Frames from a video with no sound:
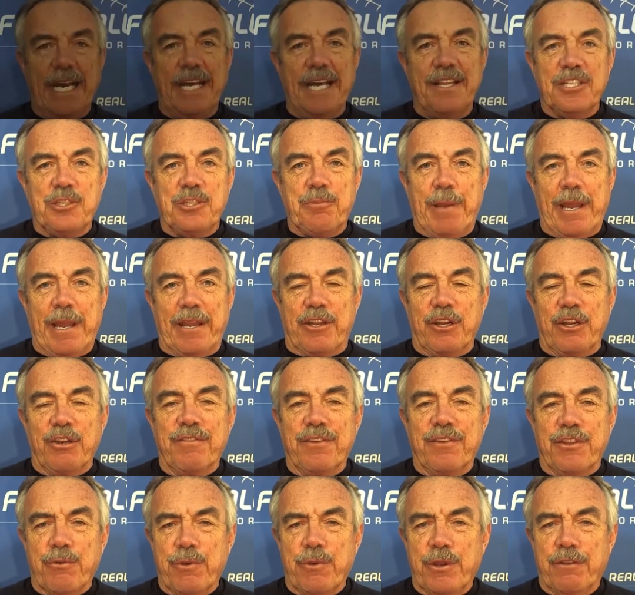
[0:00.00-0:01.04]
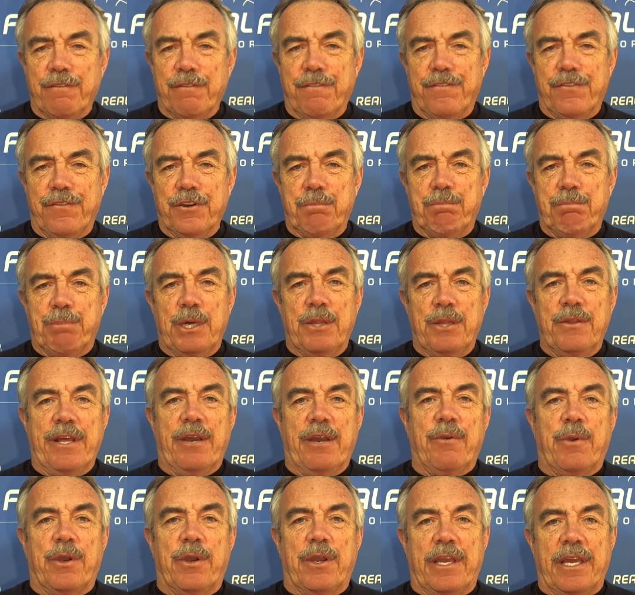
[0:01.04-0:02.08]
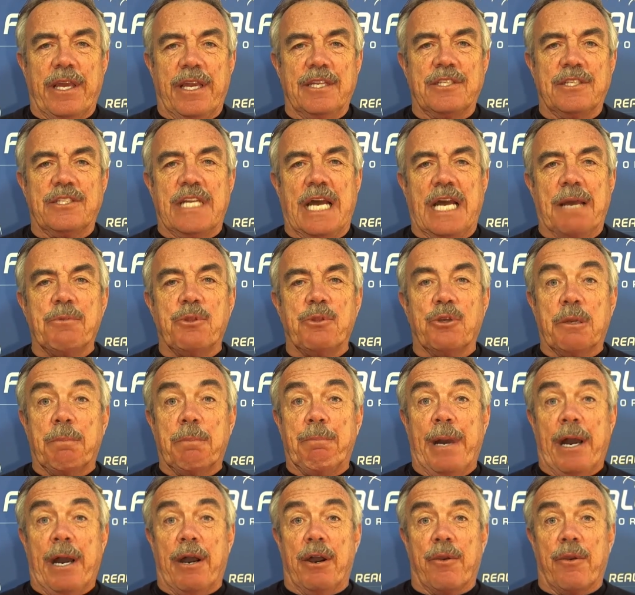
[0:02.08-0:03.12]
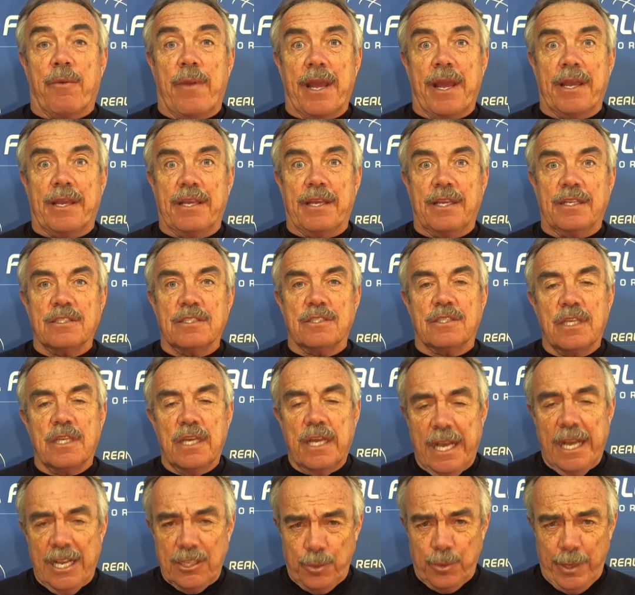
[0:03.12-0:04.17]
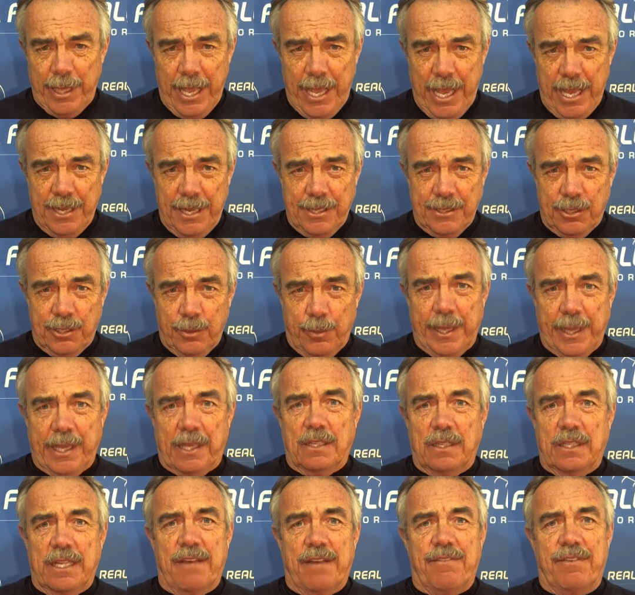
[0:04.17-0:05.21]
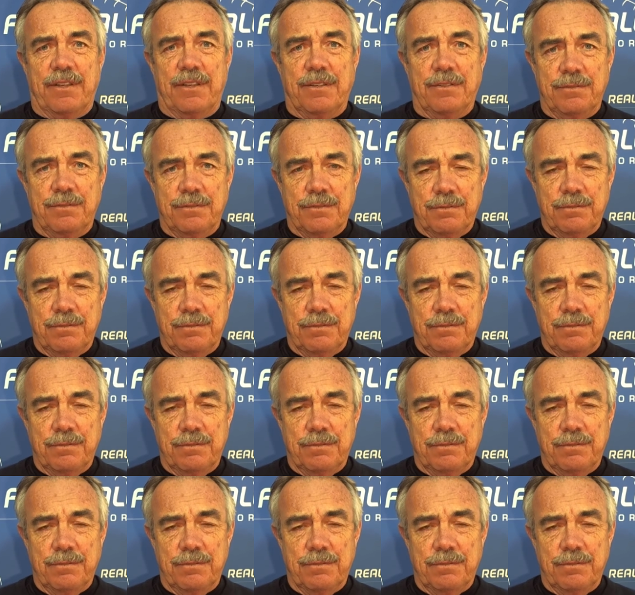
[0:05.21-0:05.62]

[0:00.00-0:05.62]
this is Pat Kerwin with the Real Football Network, and it's time to talk power rankings as we head into Week 11.